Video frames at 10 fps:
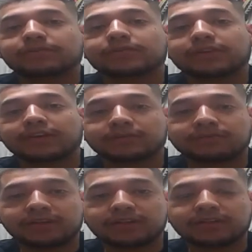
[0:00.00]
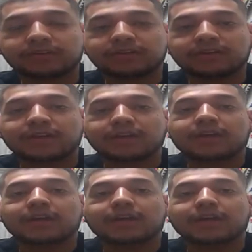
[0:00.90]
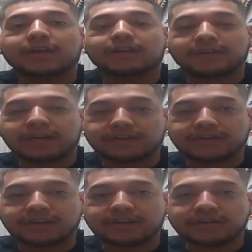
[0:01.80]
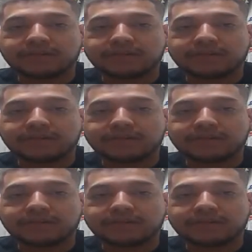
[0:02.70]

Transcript: Texas fajitas, and the quesadillas.